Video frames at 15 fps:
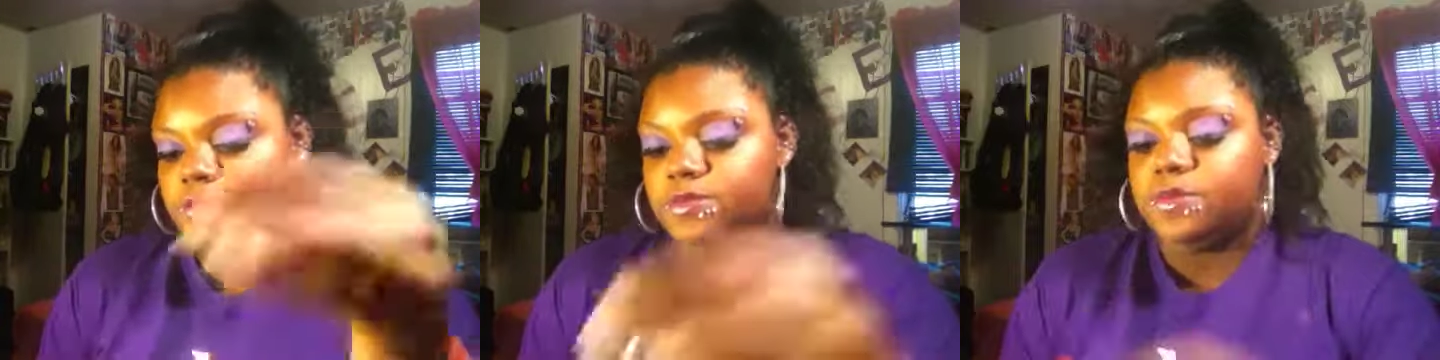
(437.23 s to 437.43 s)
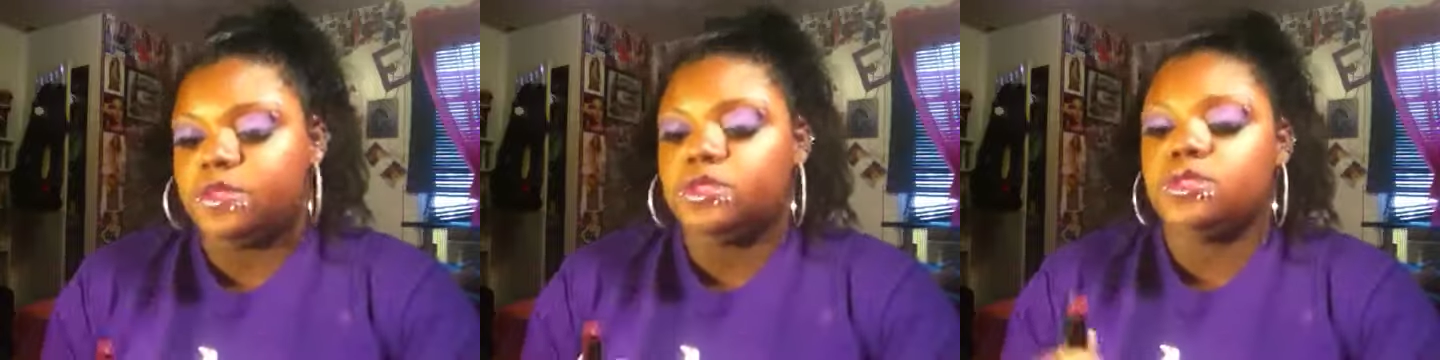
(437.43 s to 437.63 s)

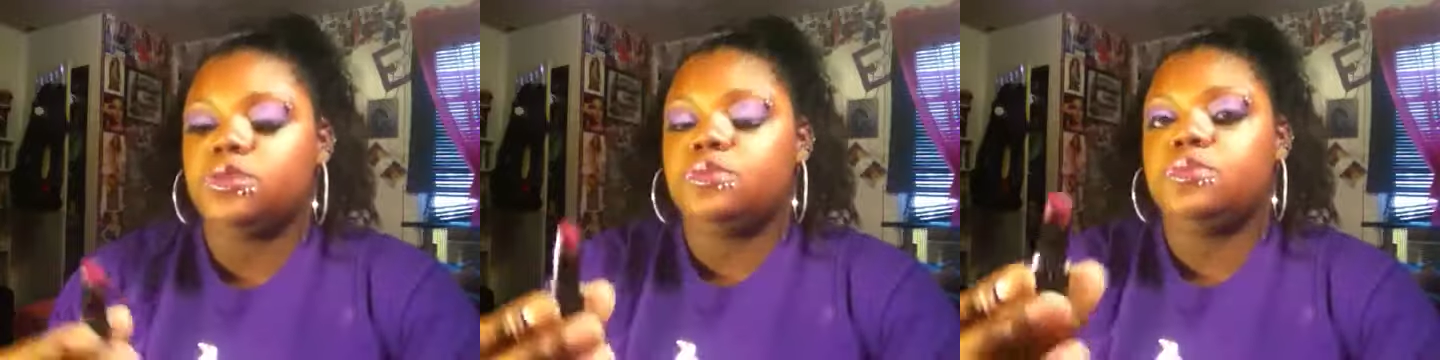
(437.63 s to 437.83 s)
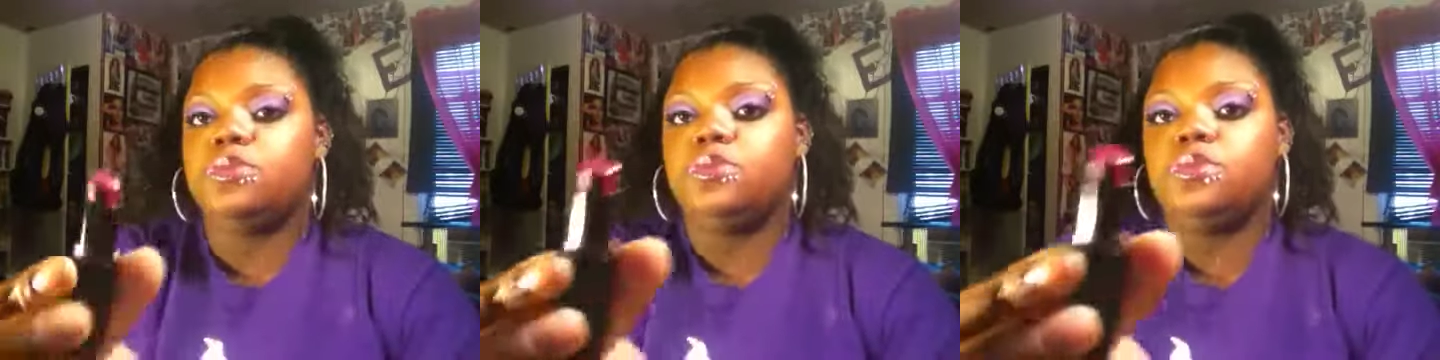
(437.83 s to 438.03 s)
which is
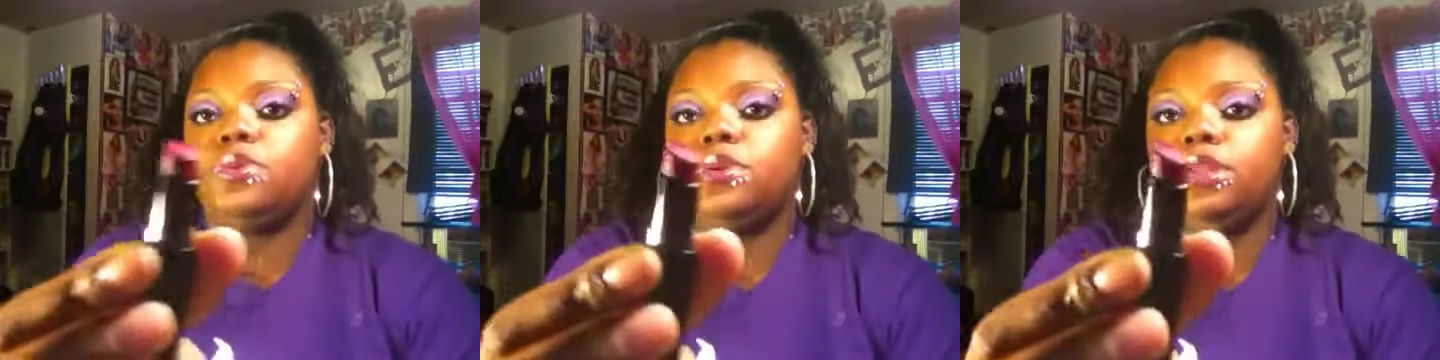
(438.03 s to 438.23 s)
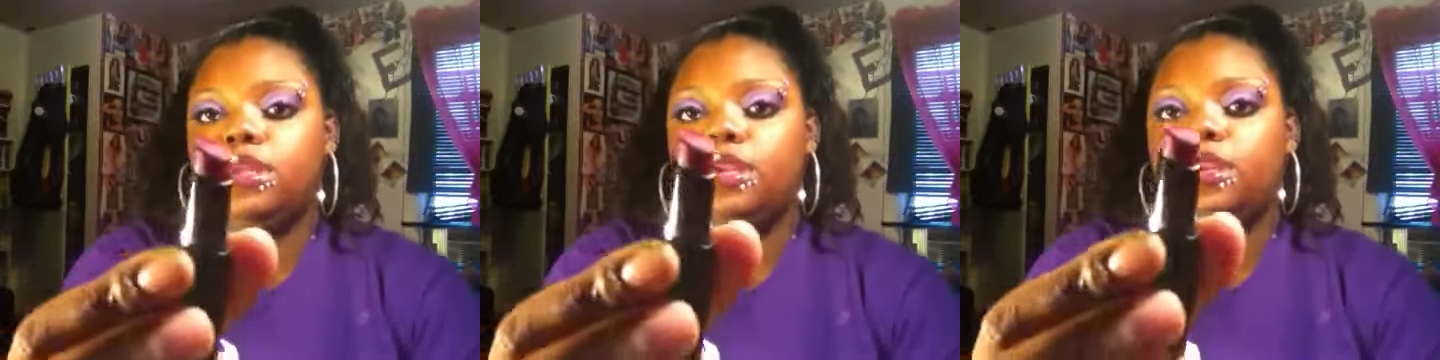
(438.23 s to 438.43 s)
a
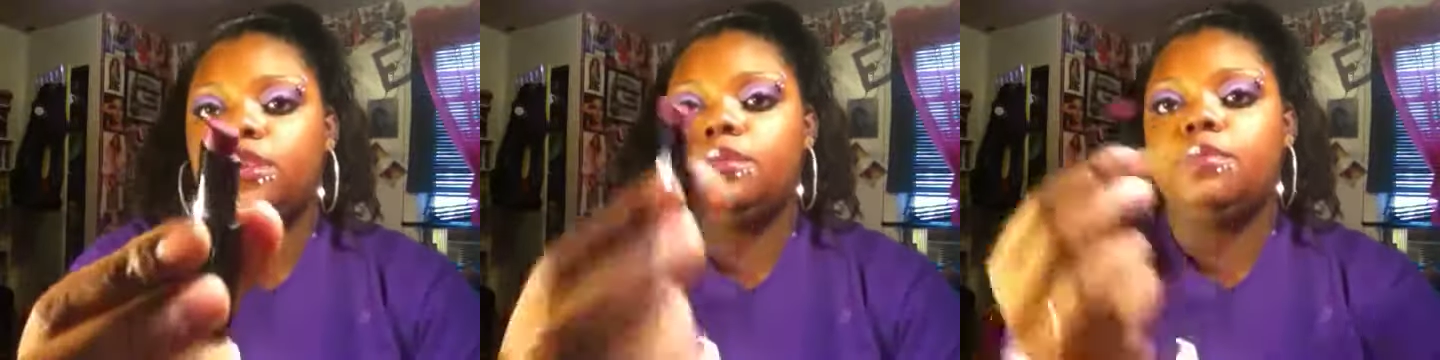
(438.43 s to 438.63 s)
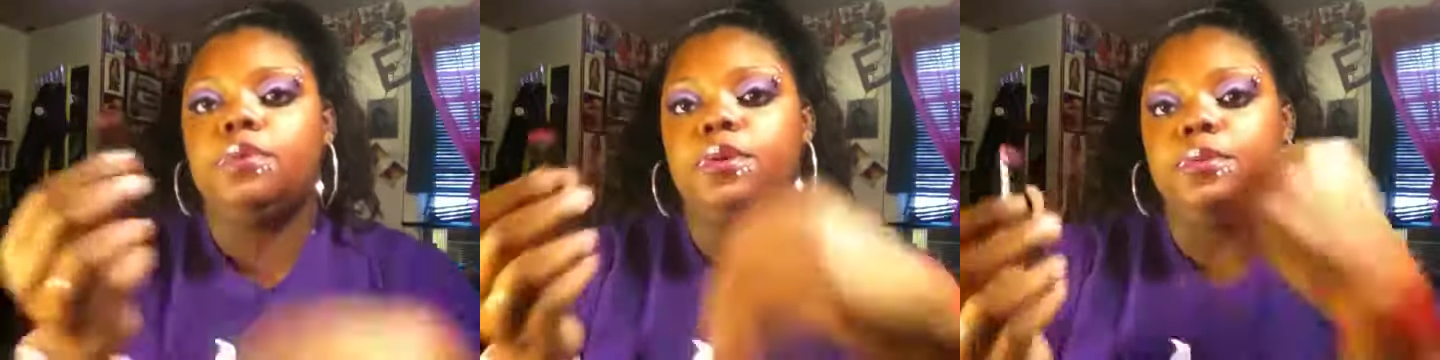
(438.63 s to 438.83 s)

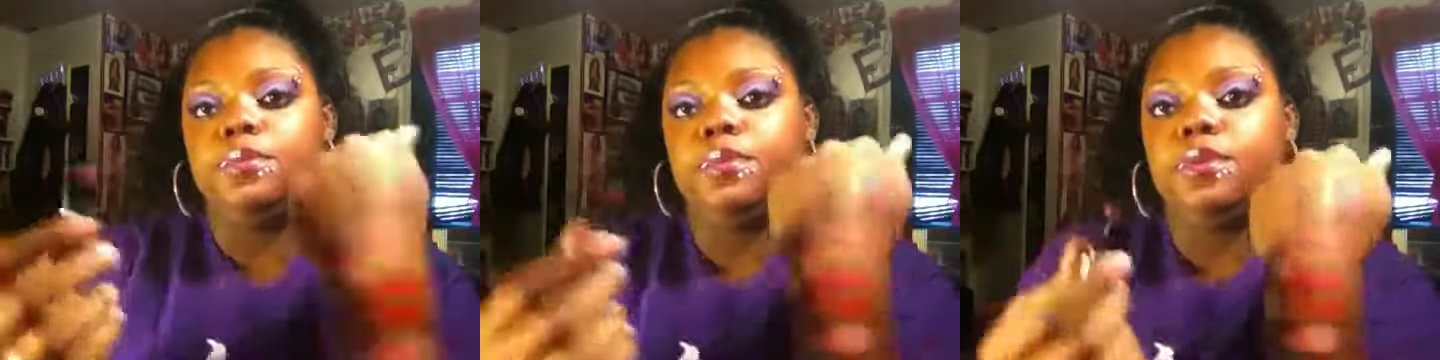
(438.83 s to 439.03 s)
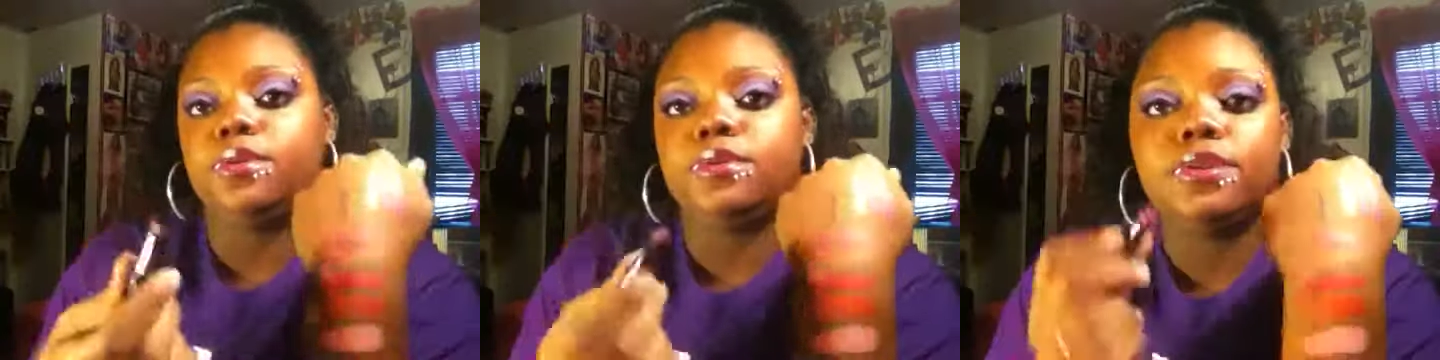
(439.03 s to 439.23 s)
pretty
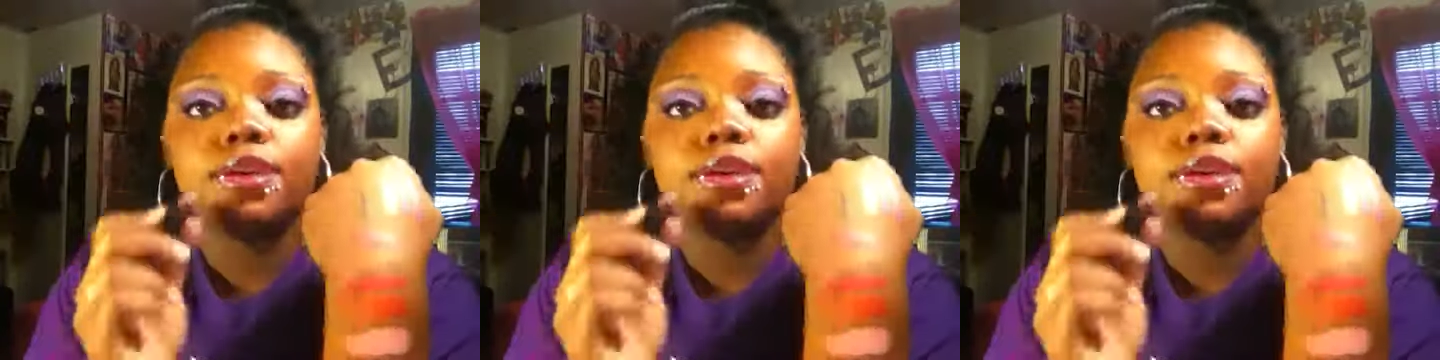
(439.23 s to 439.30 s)
purple.